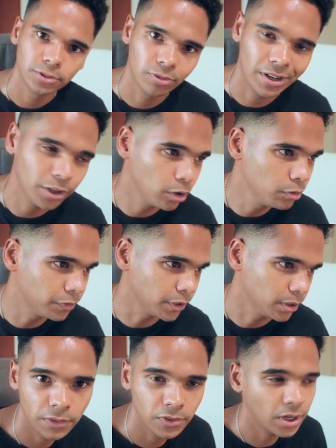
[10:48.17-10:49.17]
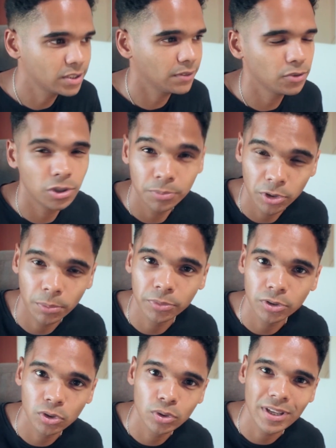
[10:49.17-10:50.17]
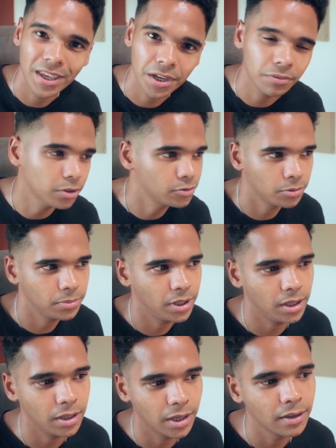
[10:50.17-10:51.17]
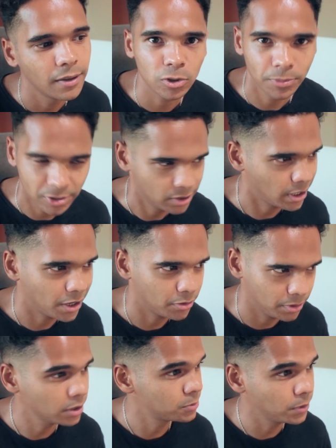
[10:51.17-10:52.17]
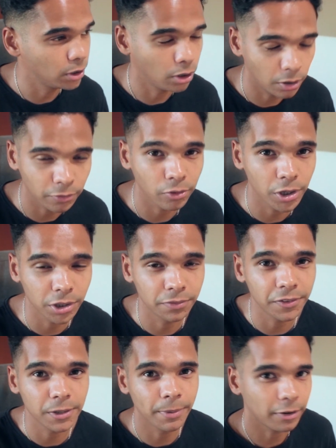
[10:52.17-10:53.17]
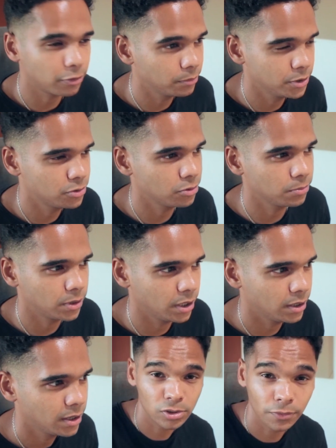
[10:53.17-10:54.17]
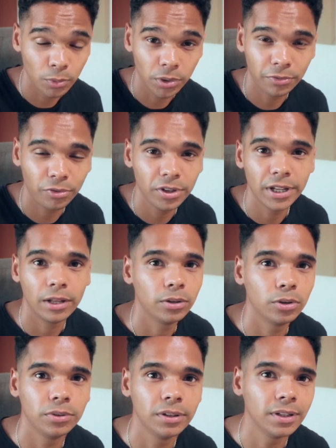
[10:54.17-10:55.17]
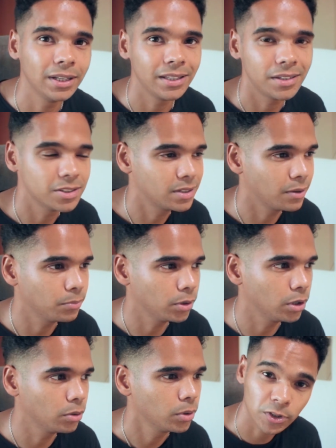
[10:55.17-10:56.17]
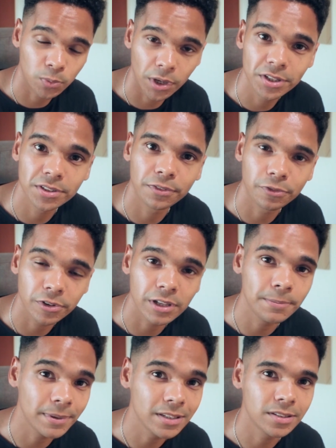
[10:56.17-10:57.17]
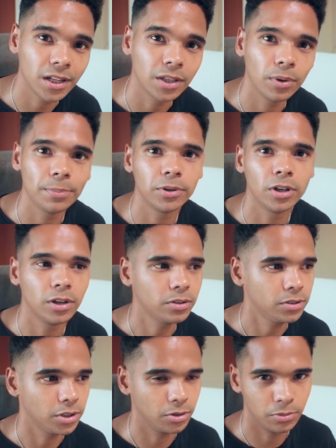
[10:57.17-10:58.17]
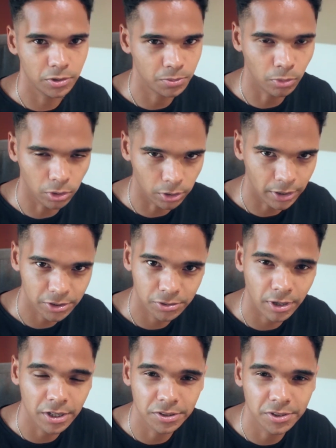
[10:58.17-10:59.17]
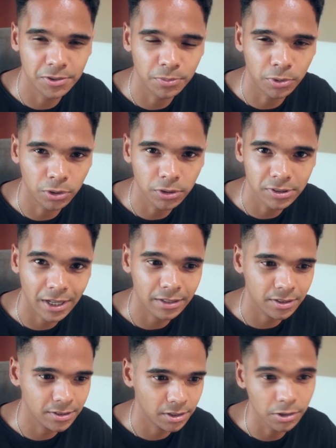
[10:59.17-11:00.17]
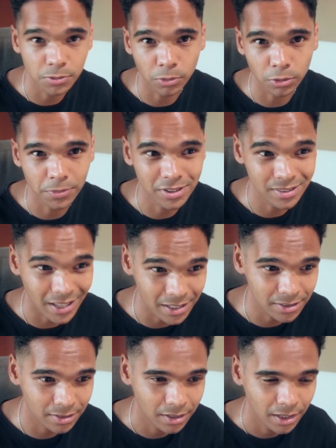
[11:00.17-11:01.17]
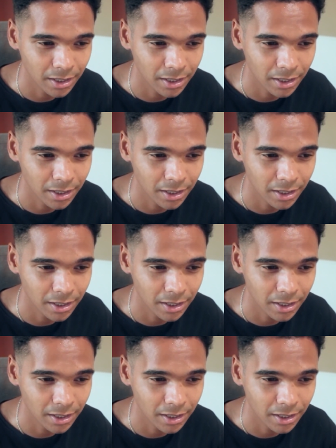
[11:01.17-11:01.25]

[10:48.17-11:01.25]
Rant over. If you guys haven't jumped on to the Hero drum kit yet, you're missing out. There's been a lot of really good feedback from this drum kit. So if you want the free download, then the link is down below, as well as the free beat selling webinar. You know, there's more strategies, there's more tactics, and there's more mistakes